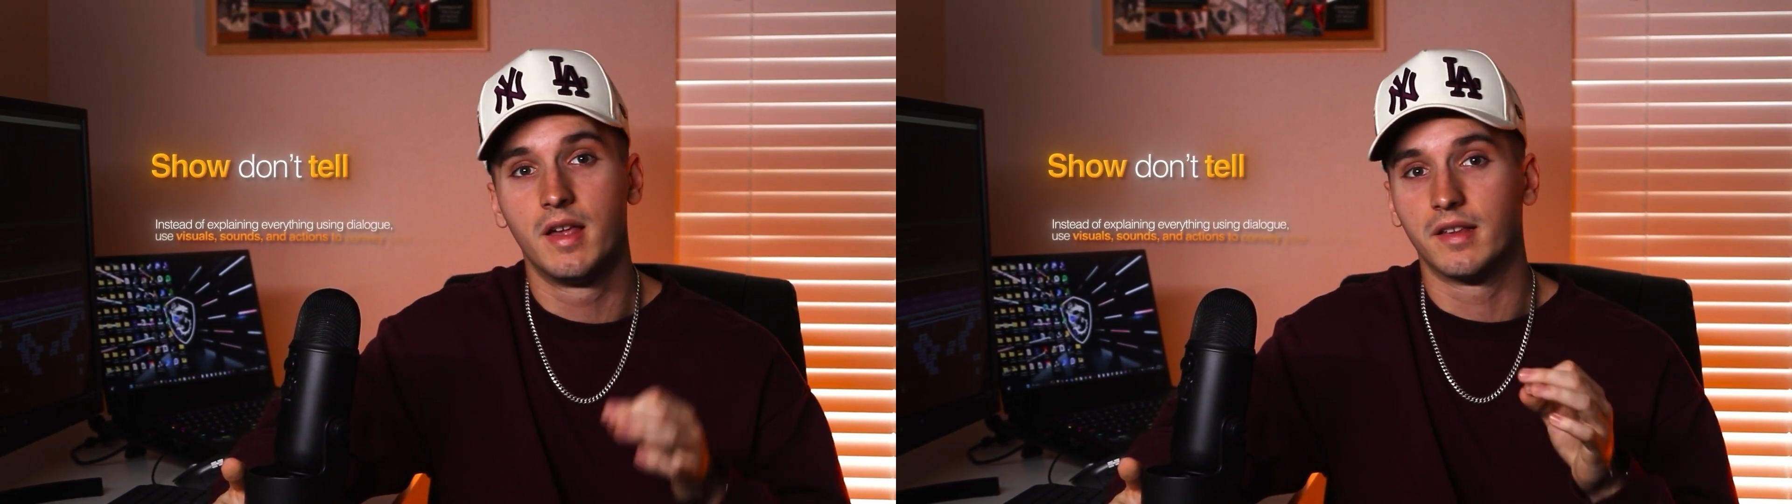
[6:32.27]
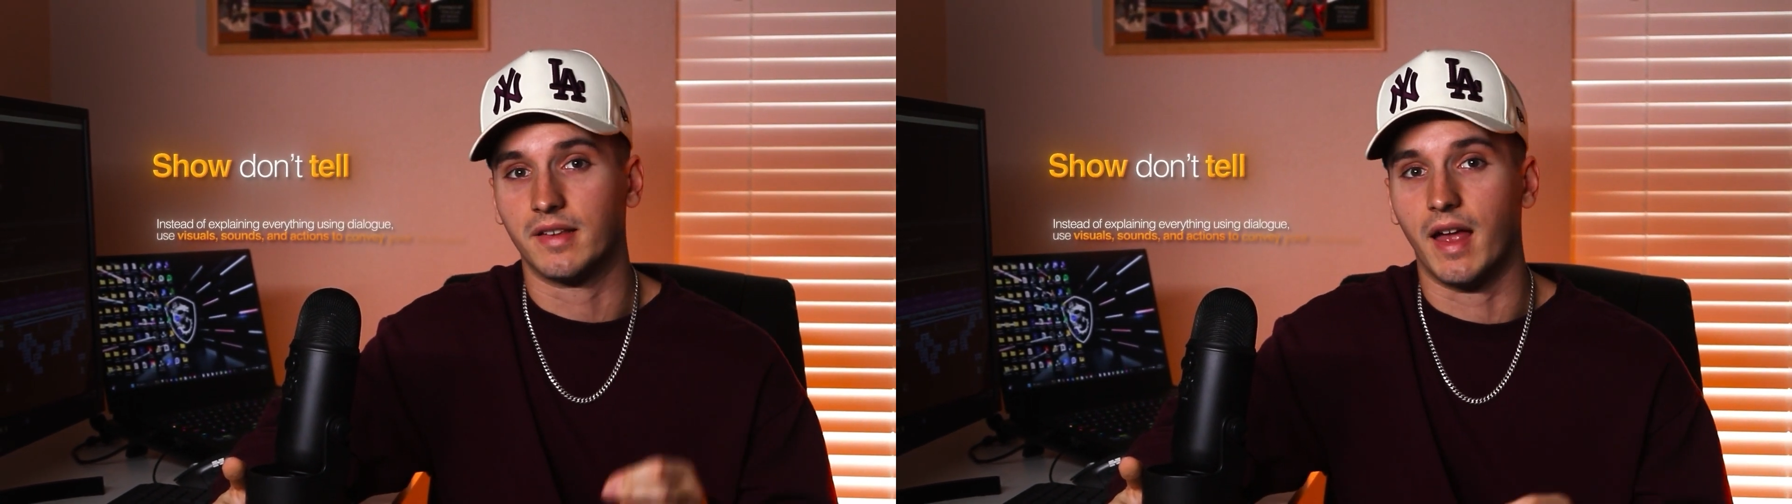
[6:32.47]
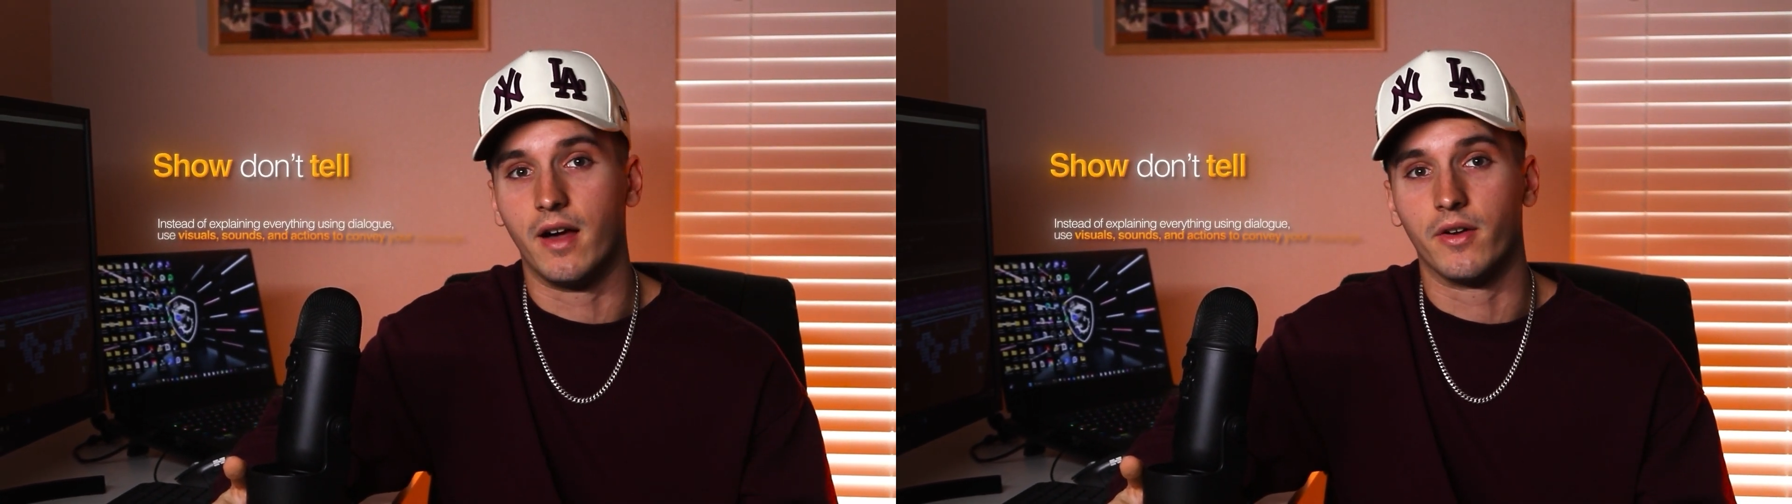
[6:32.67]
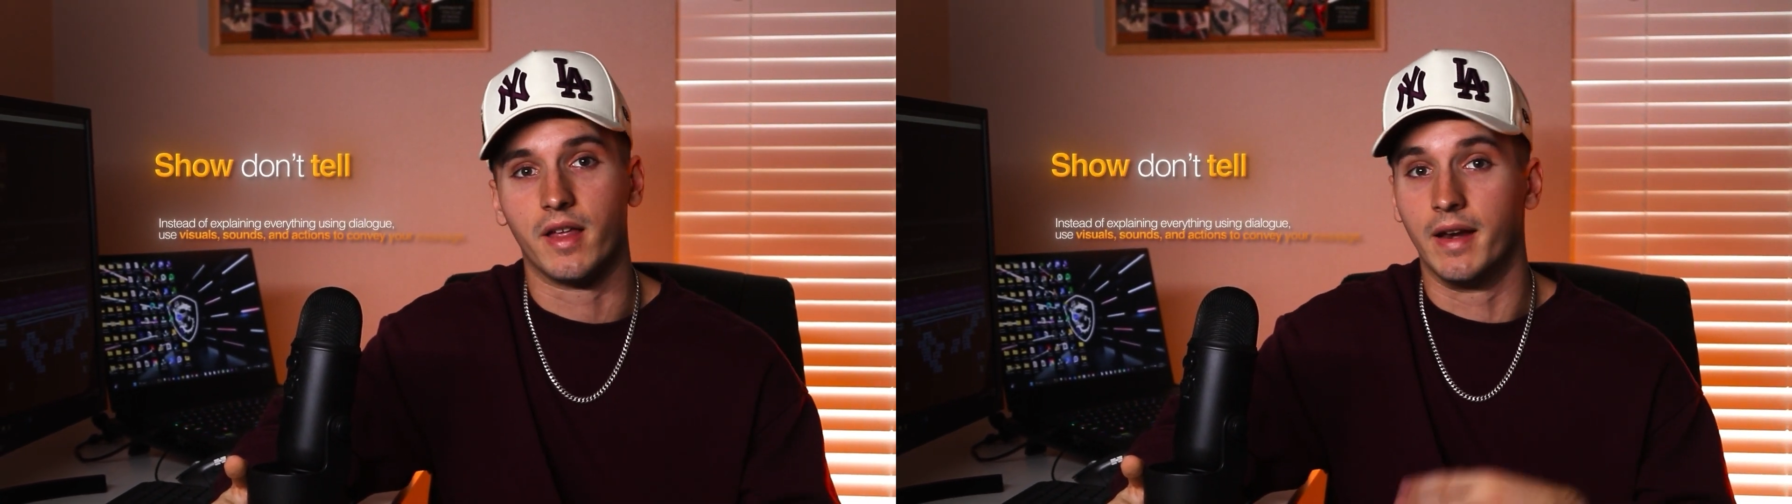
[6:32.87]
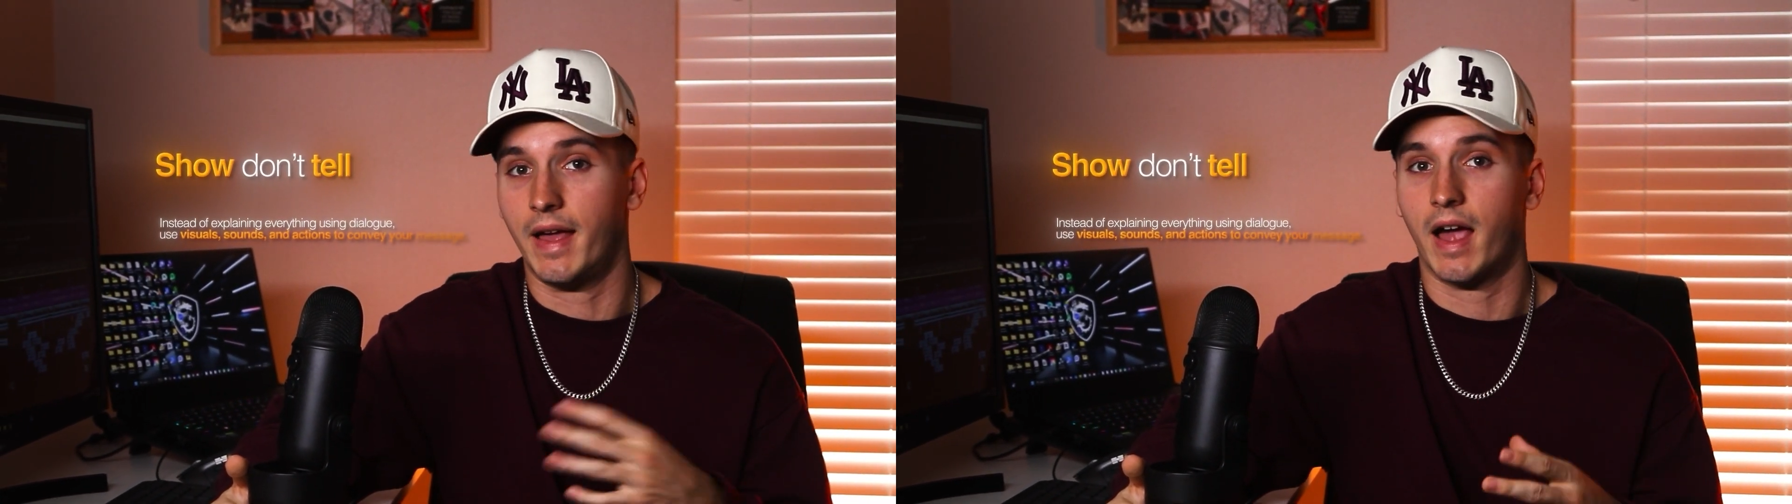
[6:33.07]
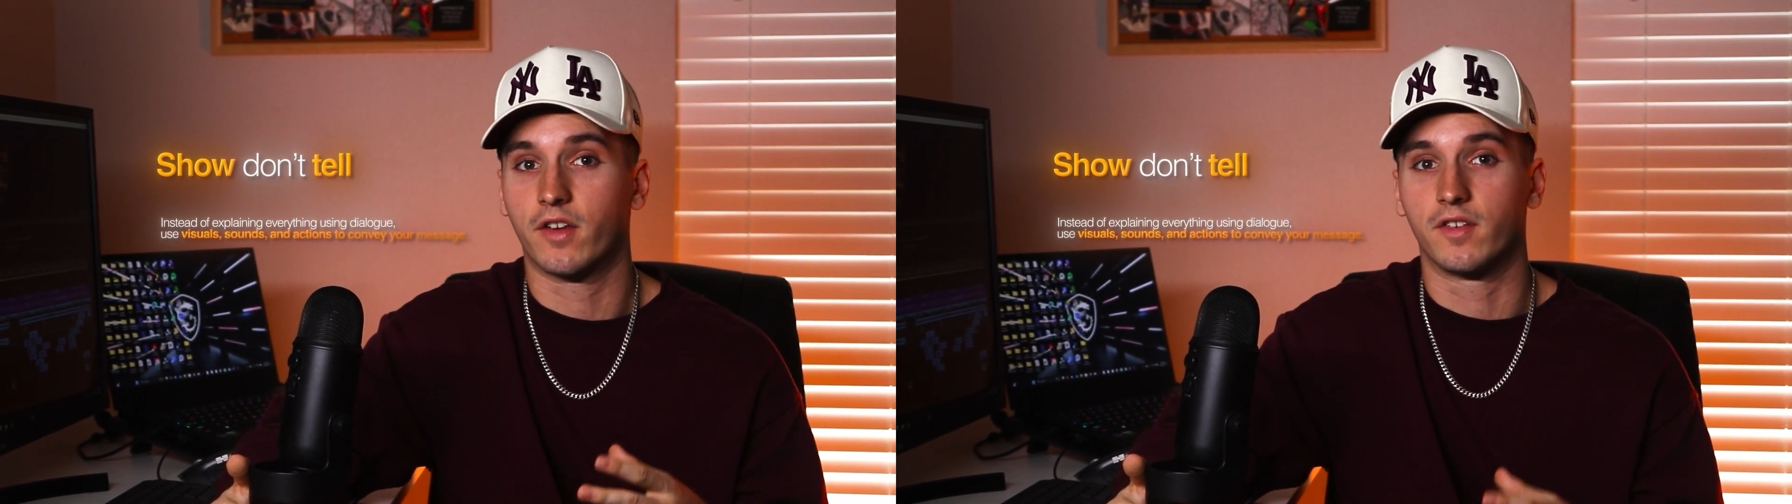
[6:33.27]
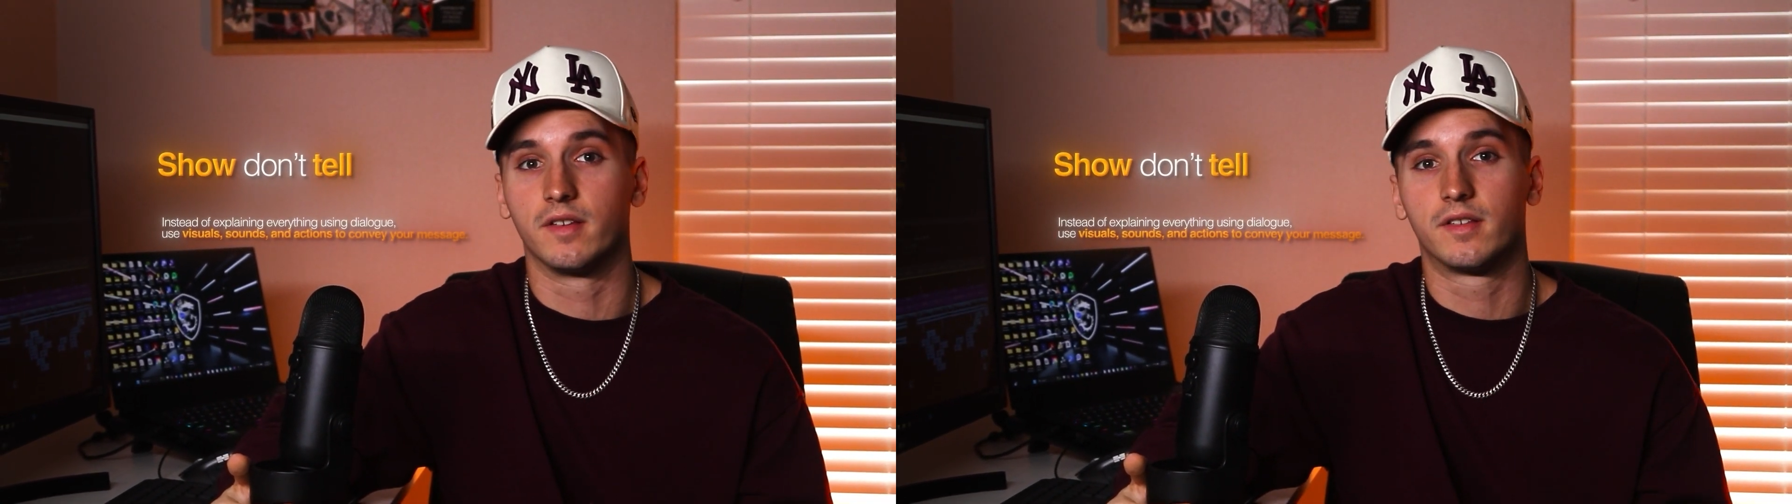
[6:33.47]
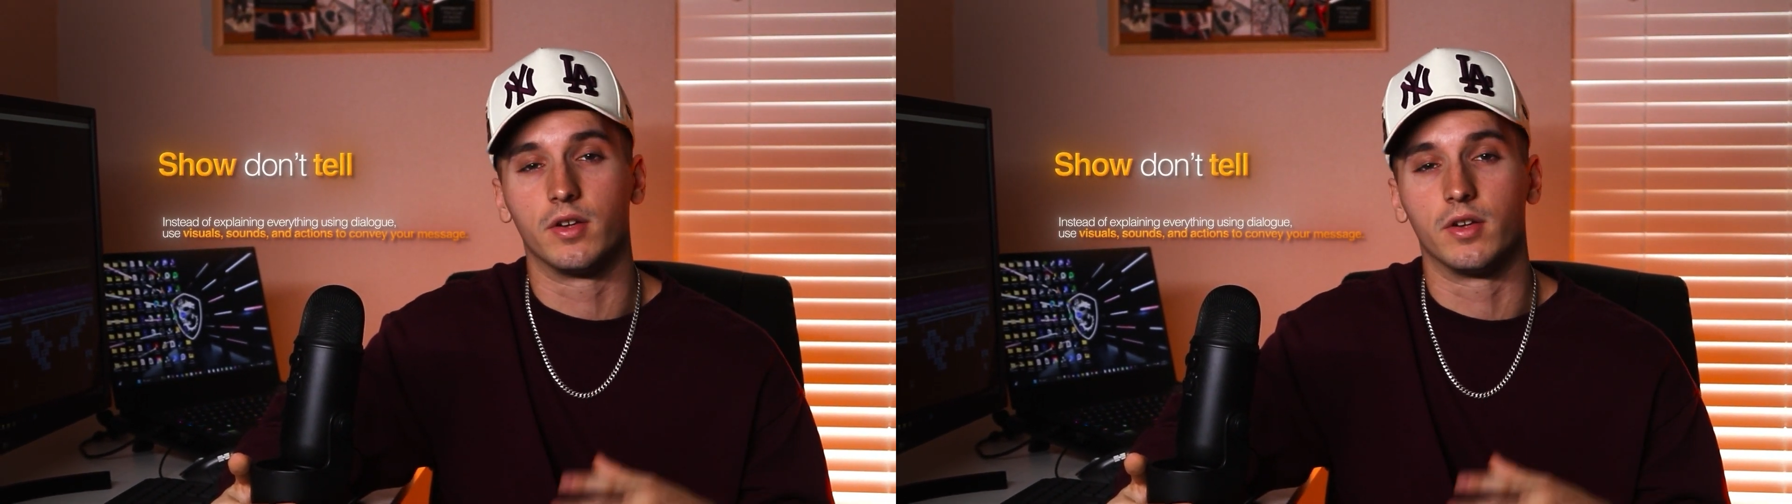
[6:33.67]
sound, and actions